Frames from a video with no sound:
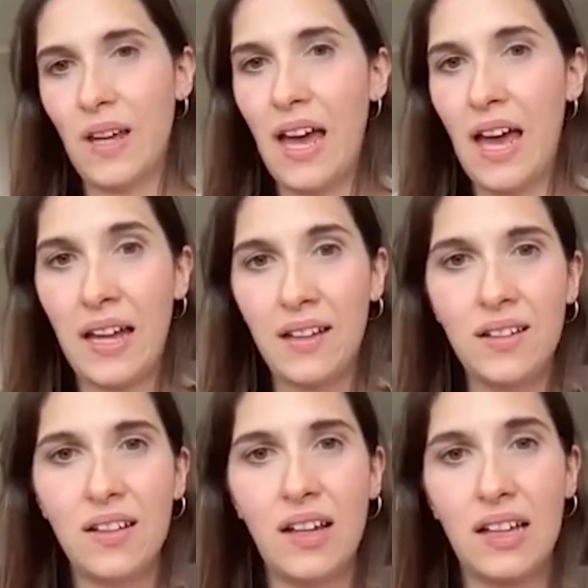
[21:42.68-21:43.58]

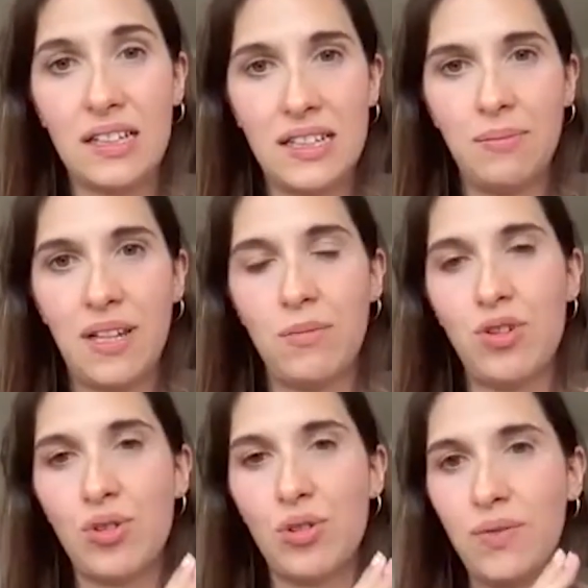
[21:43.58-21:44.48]
And at the same time,
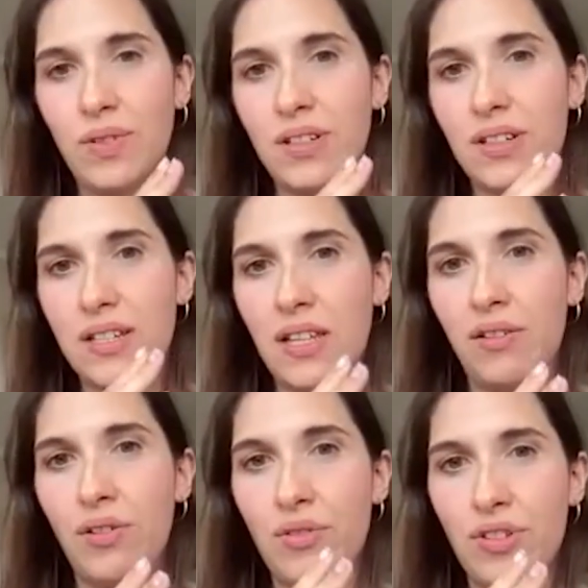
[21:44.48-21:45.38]
you should even
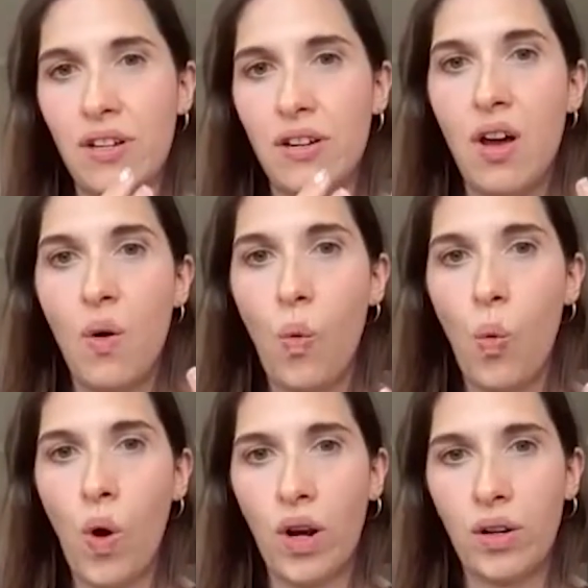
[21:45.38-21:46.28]
consider using
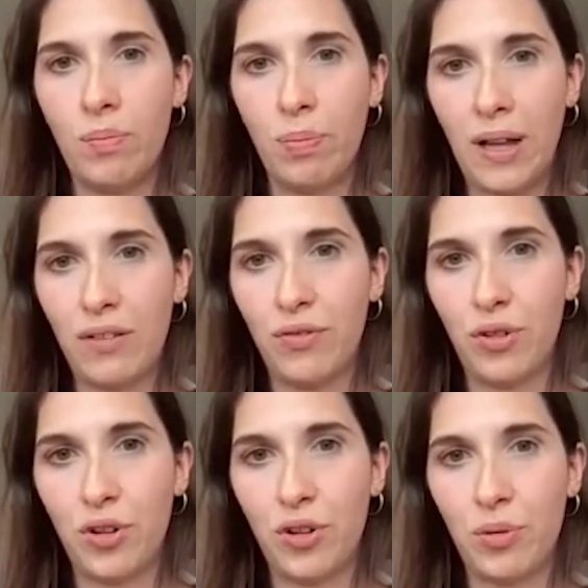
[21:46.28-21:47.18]
one
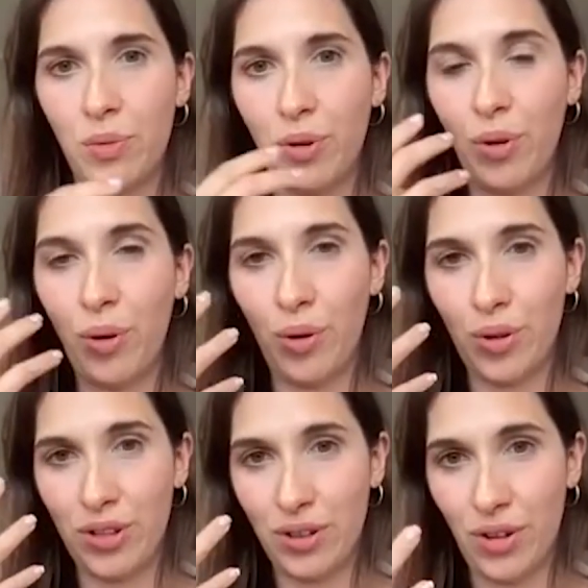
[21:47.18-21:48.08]
platform or
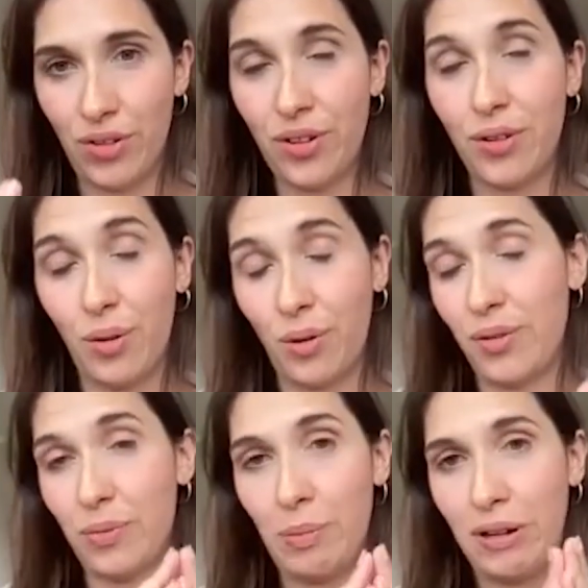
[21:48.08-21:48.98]
the other, or
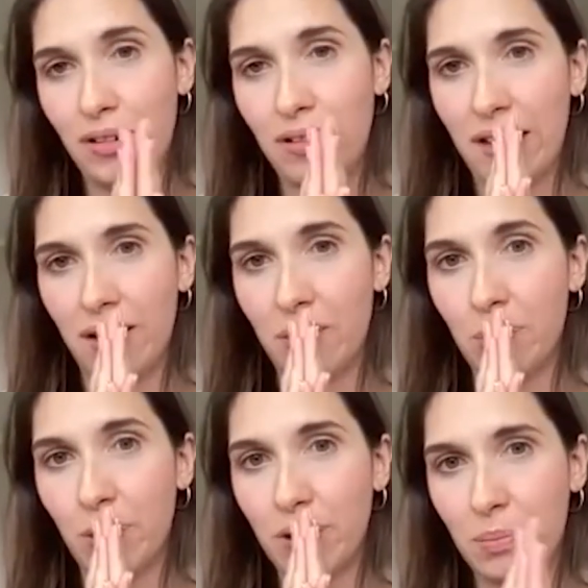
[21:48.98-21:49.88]
even better, like a
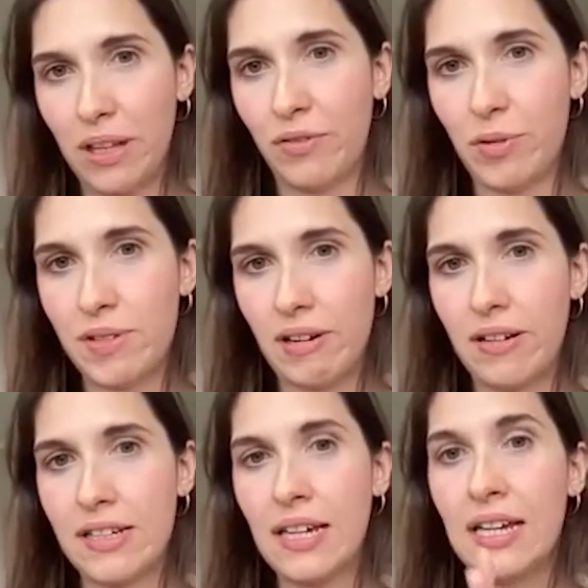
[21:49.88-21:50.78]
multi-platform
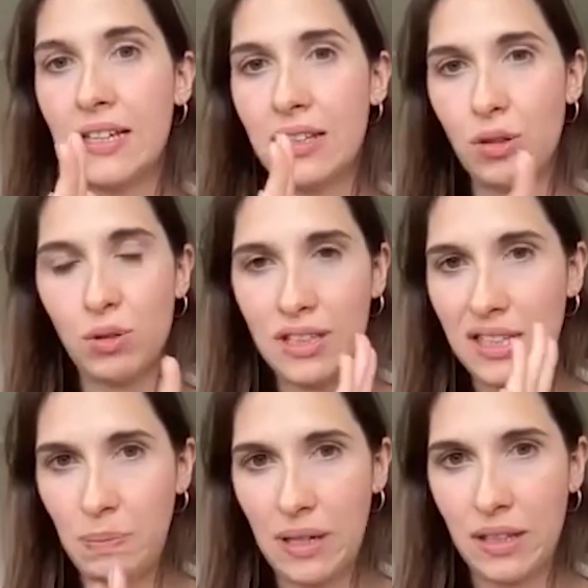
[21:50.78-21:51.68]
strategy, totally
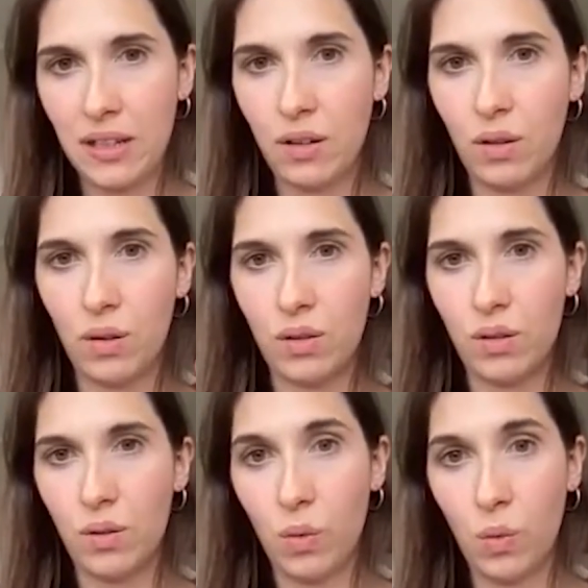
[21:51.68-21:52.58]
depending on
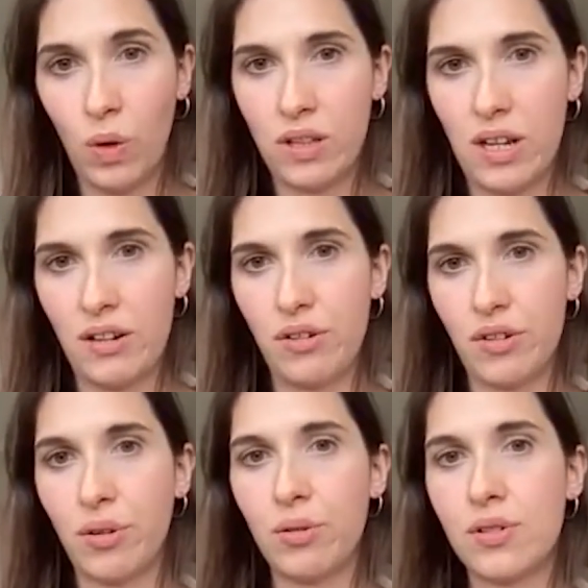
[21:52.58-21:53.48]
what are your
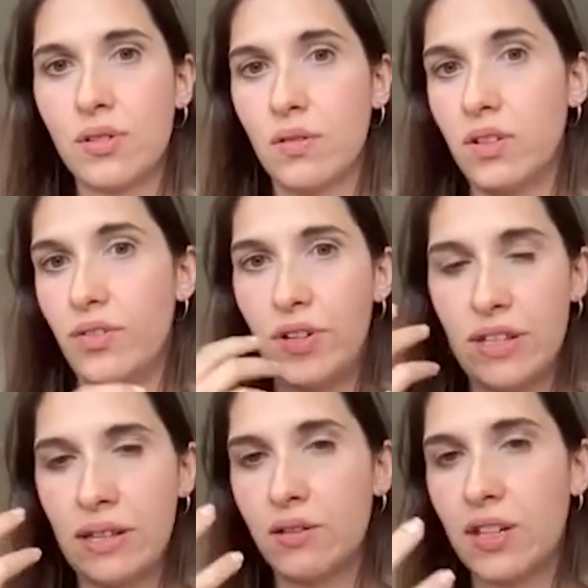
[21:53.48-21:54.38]
goals. The
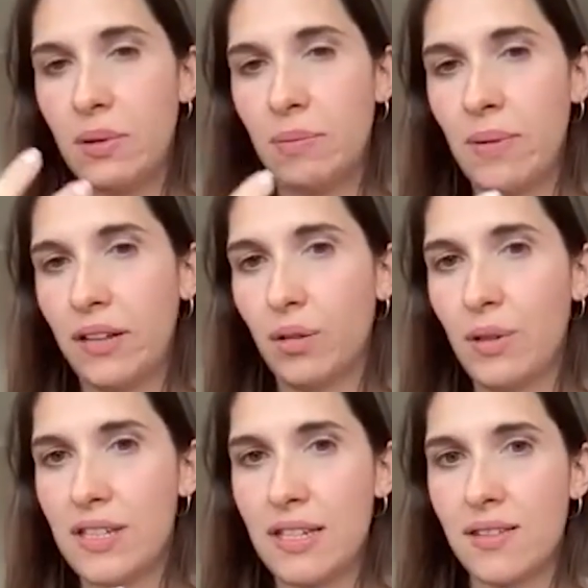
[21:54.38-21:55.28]
first thing to keep in mind
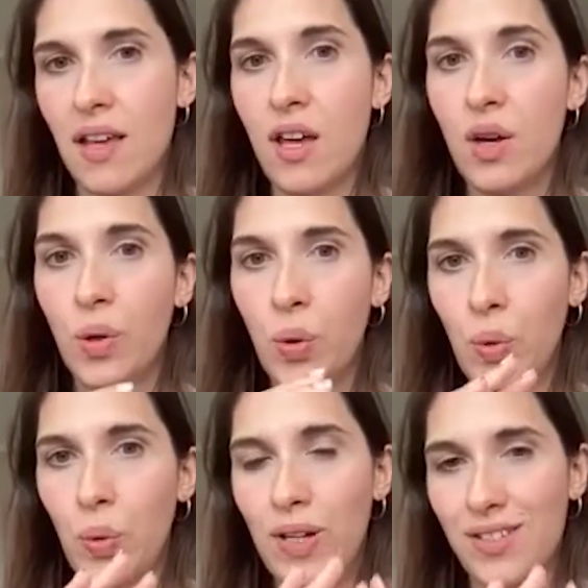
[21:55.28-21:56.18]
always is
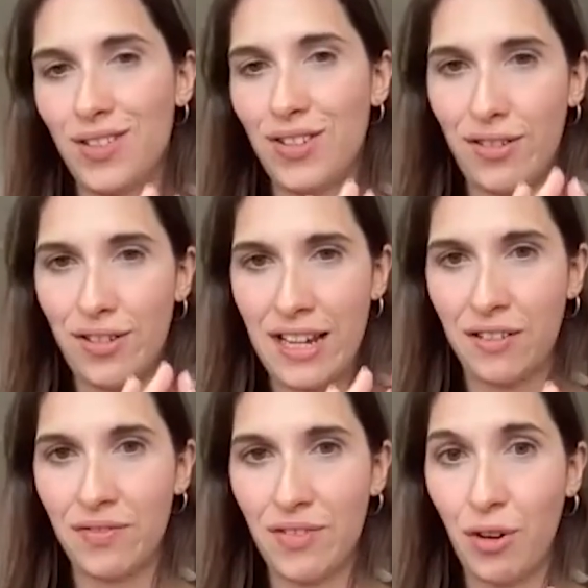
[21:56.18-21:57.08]
who is on the other
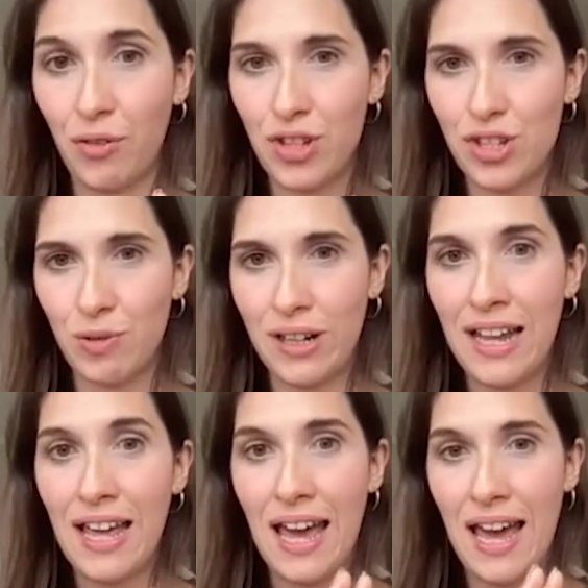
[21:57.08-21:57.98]
side of the screen,
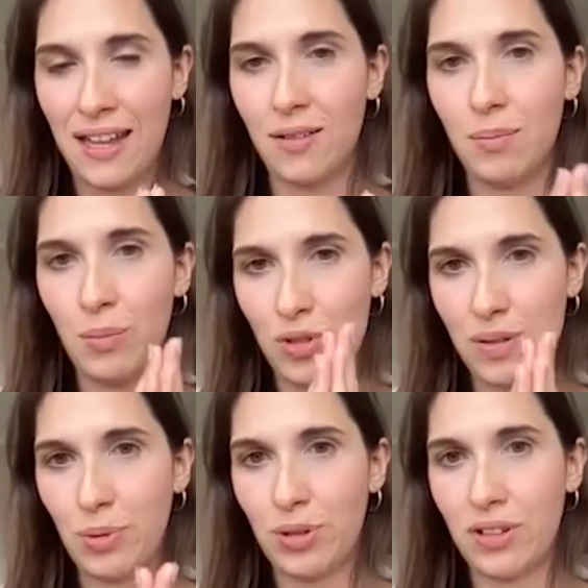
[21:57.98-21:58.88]
and most
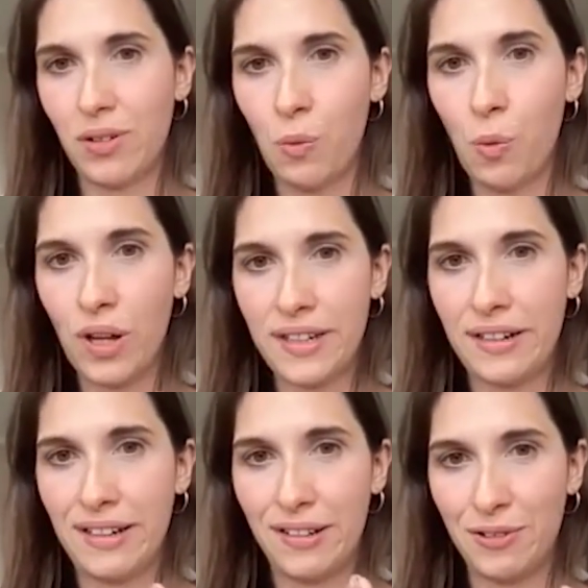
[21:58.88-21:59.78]
important, what
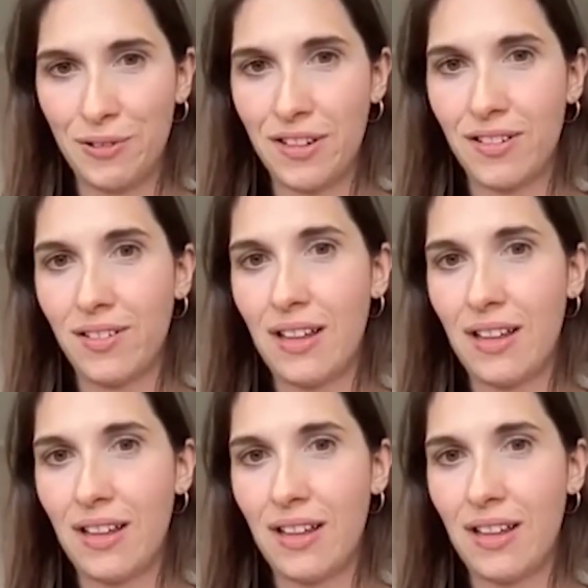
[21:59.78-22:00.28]
are they doing?